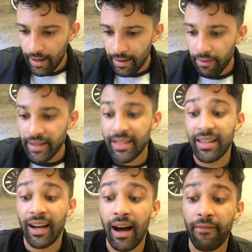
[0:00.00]
Now, this is
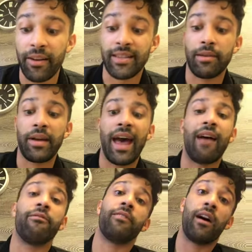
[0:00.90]
the confidence that we
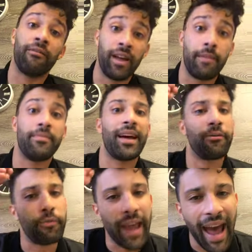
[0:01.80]
have of him, that
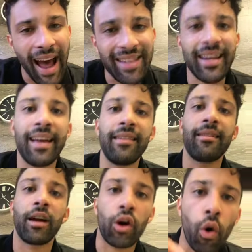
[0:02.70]
if we ask
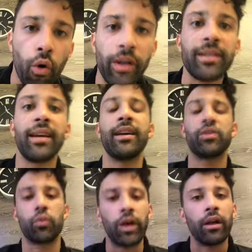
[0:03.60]
anything according to
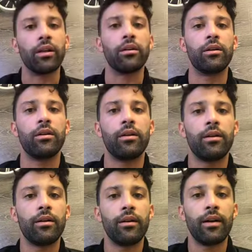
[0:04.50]
his will,
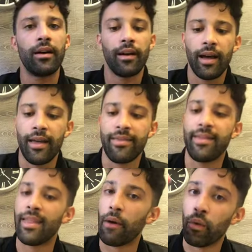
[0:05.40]

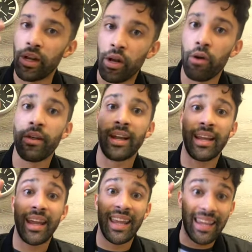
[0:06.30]
that we know that
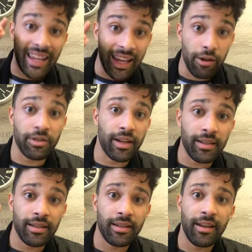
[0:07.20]
he hears
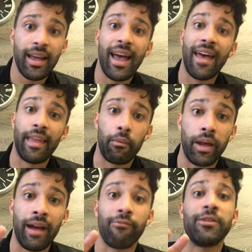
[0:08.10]
us and that
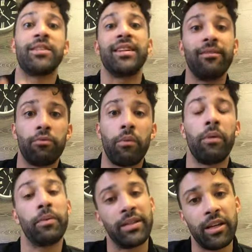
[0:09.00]
we have received what
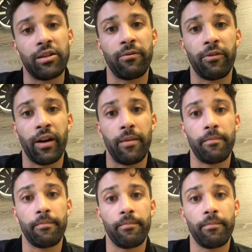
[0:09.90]
we petition for
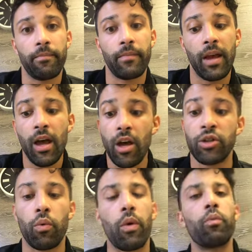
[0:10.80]
him.
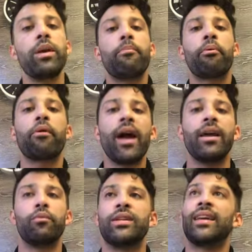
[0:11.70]
So when we
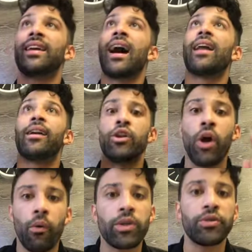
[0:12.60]
pray and we say, God, I
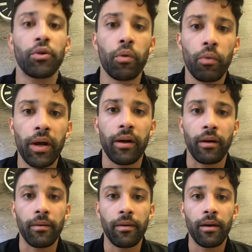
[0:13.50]
know it's your will